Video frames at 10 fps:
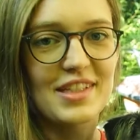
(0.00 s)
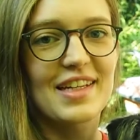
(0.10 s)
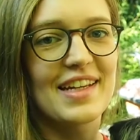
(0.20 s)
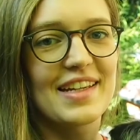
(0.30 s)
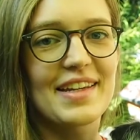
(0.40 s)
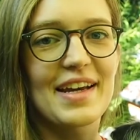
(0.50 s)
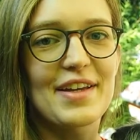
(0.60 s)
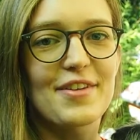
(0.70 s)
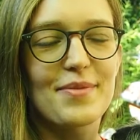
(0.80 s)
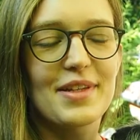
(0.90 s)
and
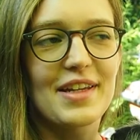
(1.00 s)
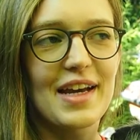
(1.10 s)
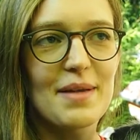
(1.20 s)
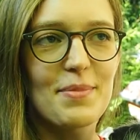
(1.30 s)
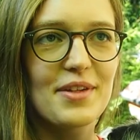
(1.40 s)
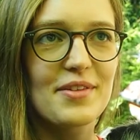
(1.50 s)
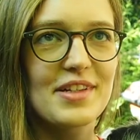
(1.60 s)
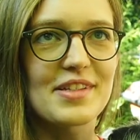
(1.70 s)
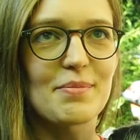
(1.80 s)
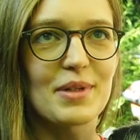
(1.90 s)
I've been hyping you
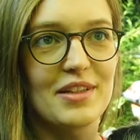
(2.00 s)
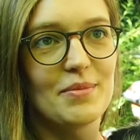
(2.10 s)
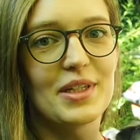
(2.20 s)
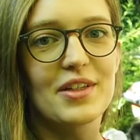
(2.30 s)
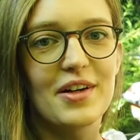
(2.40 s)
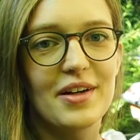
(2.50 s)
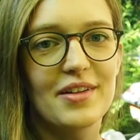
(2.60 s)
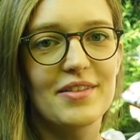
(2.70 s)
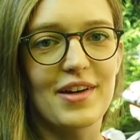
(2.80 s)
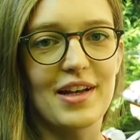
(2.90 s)
guys up a little bit
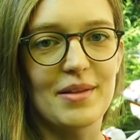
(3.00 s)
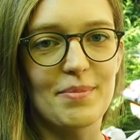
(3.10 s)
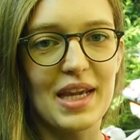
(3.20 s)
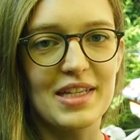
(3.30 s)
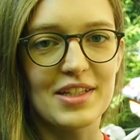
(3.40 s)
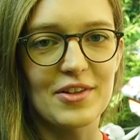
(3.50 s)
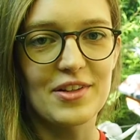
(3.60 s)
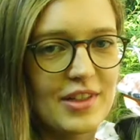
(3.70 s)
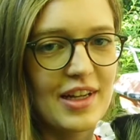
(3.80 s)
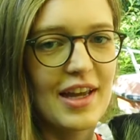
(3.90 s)
on finally painting
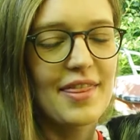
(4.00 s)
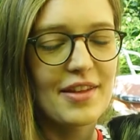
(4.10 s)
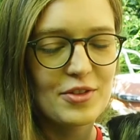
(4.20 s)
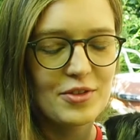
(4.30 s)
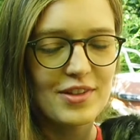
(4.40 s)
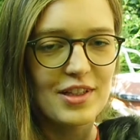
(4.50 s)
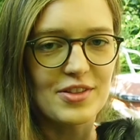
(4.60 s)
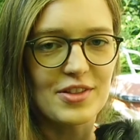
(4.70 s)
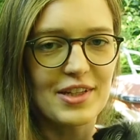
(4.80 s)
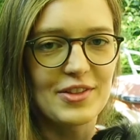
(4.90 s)
her, and then 2 videos
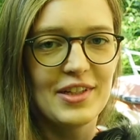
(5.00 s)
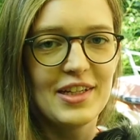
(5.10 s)
ago